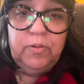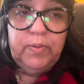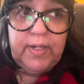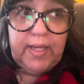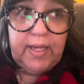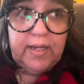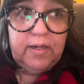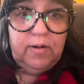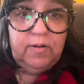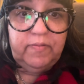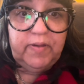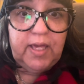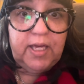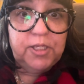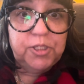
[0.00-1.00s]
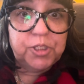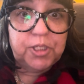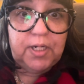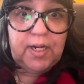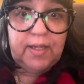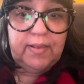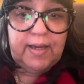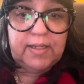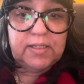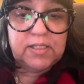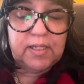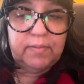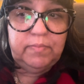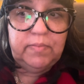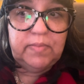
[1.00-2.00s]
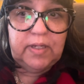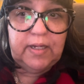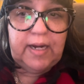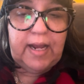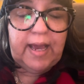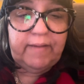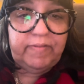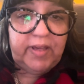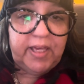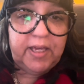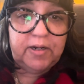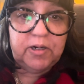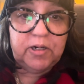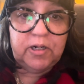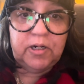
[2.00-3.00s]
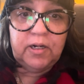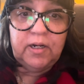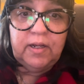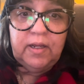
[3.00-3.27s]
get notification on that. An advocate or